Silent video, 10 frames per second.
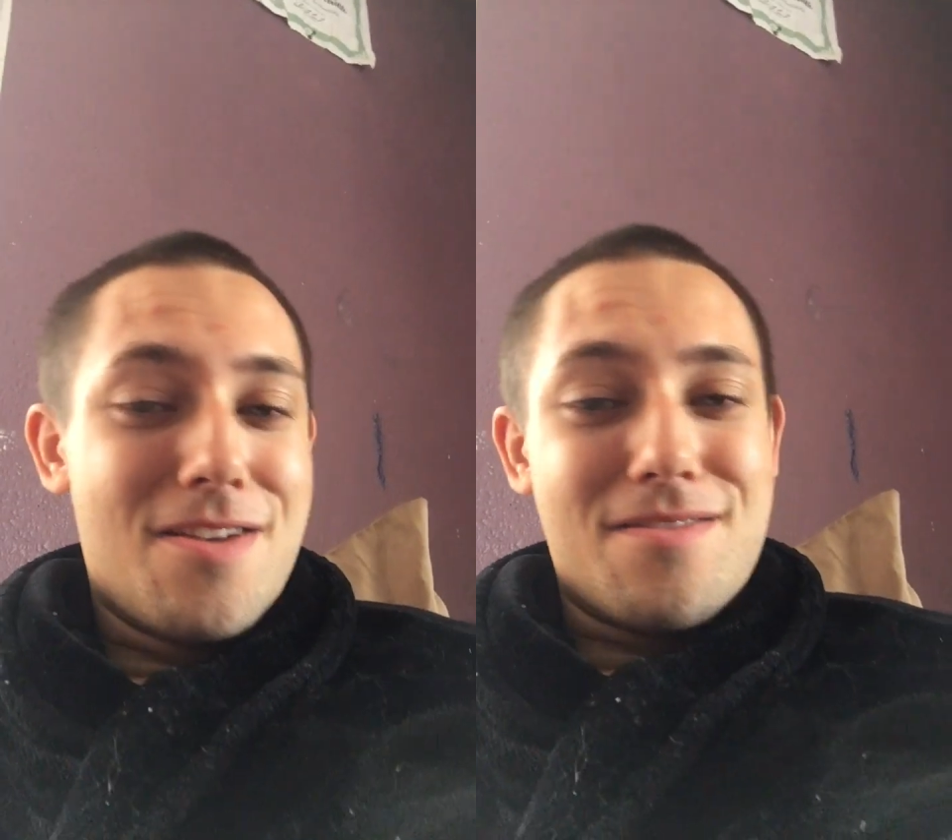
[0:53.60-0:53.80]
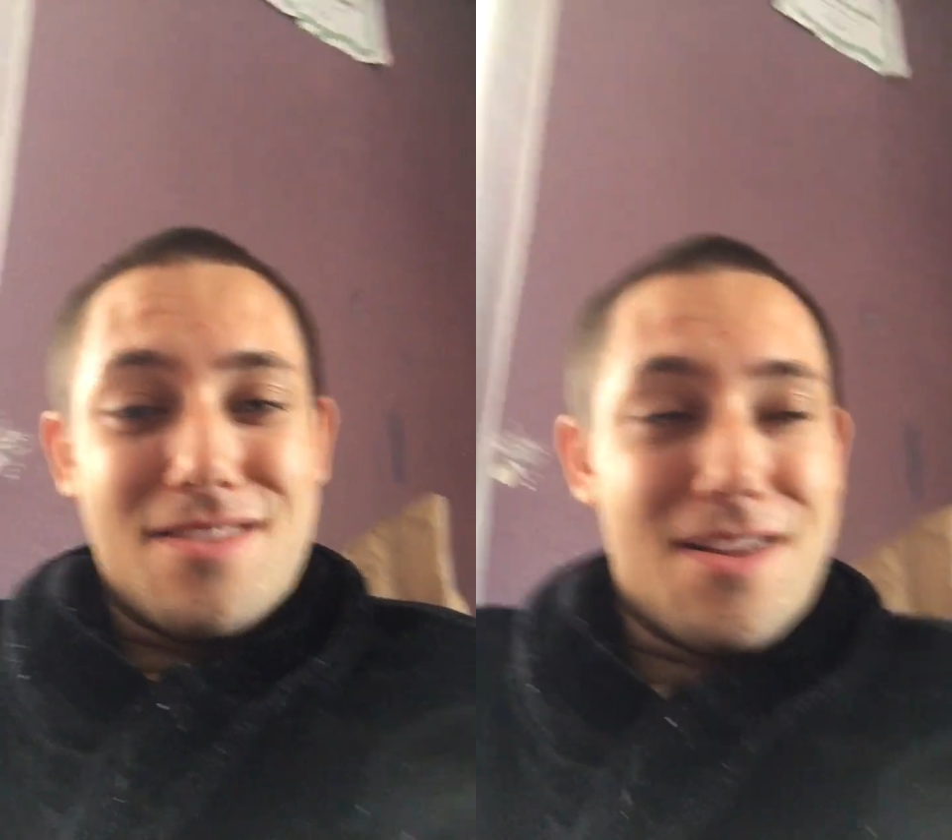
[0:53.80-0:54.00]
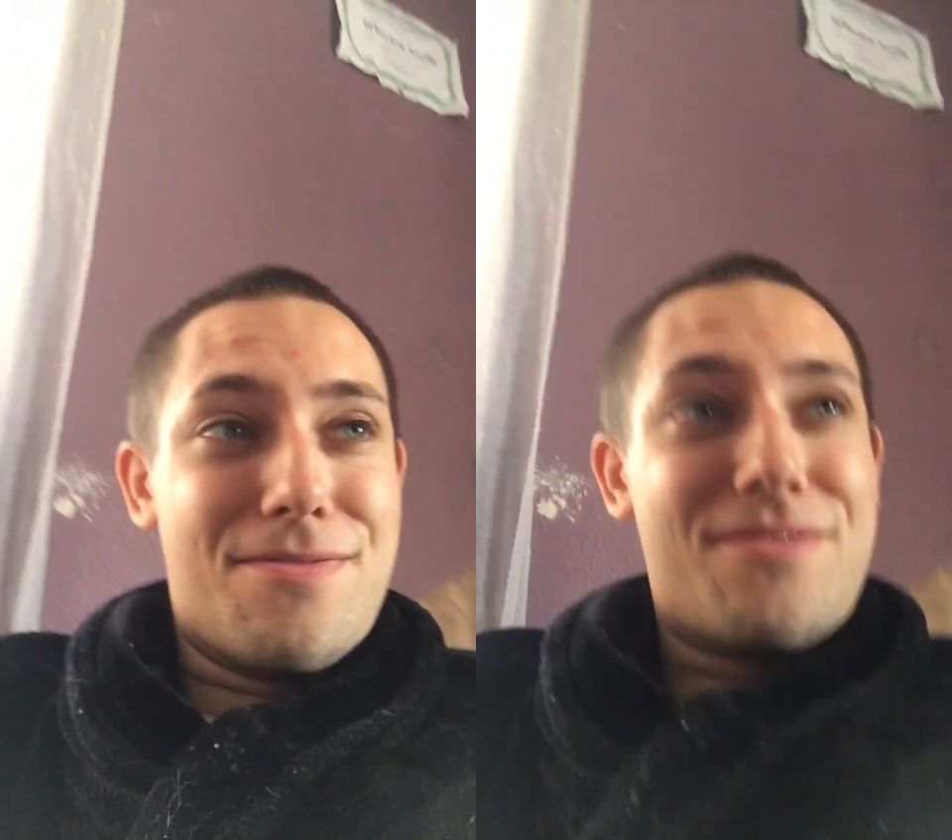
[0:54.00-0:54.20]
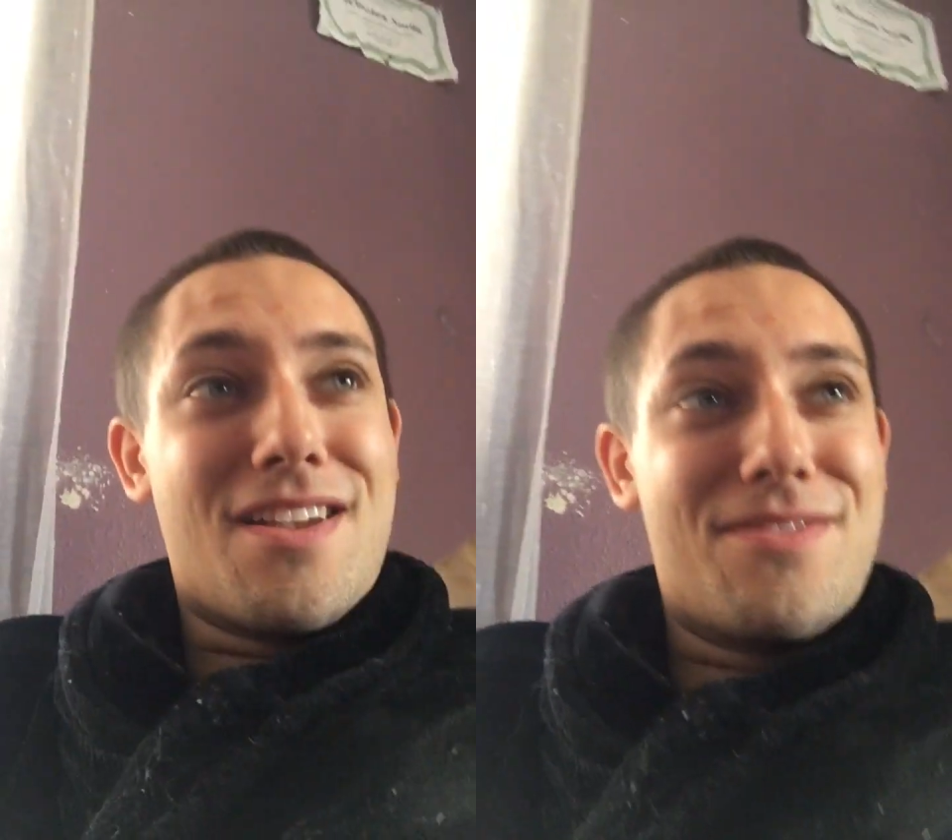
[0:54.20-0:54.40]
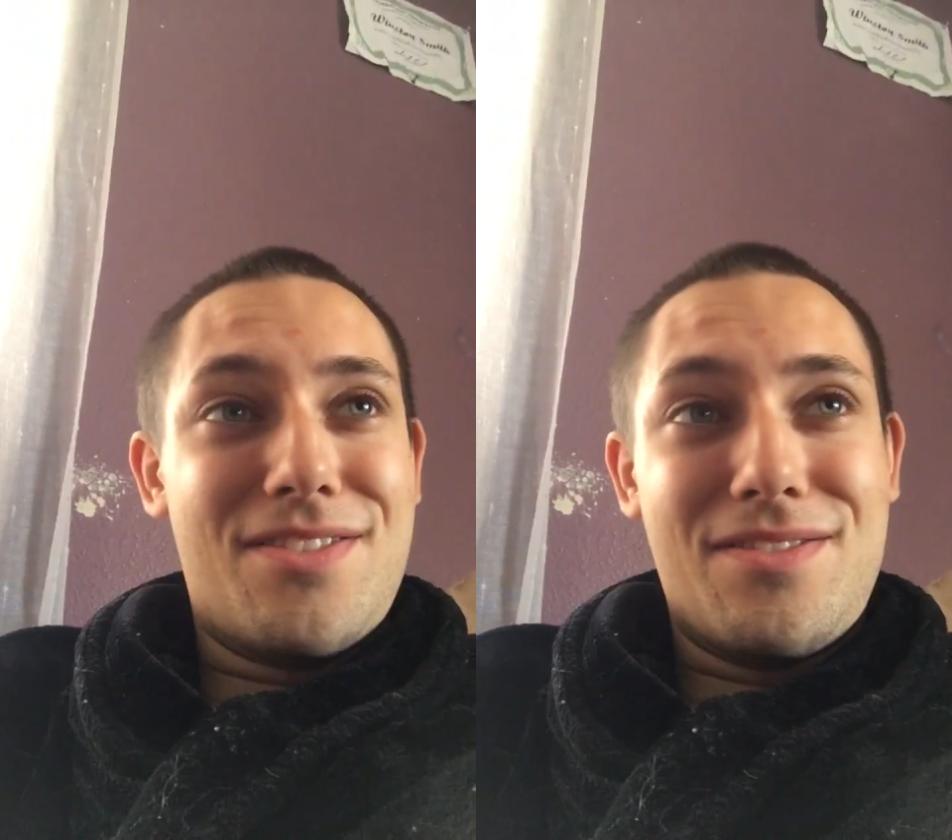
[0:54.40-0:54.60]
But I've,
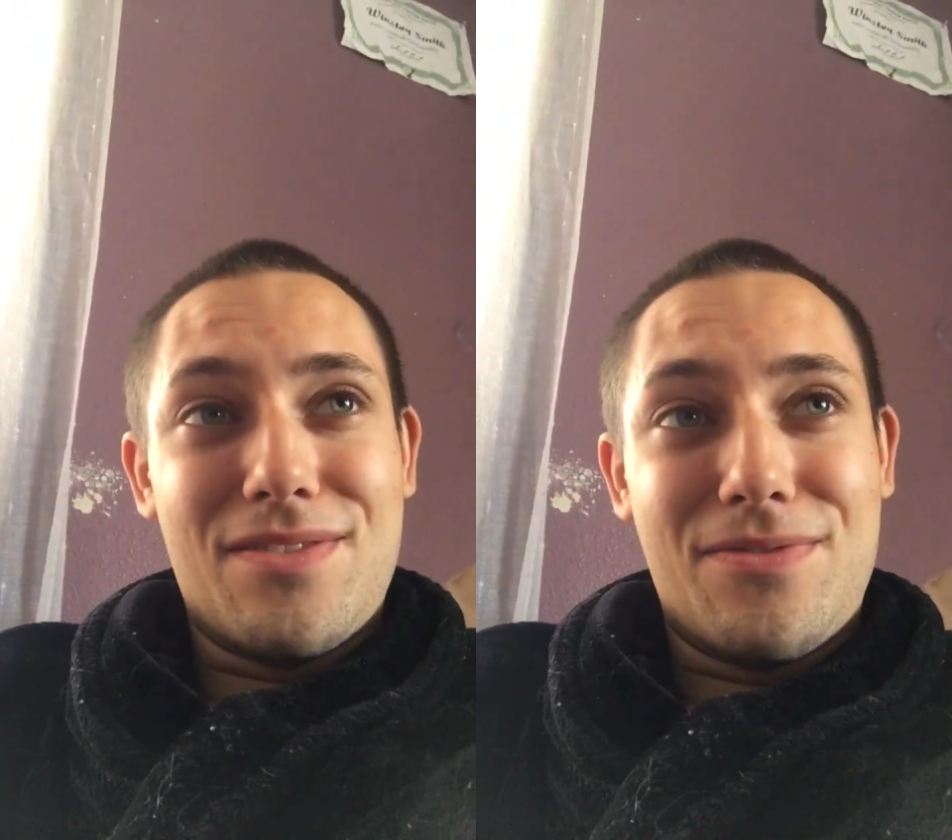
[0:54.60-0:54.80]
I've seen some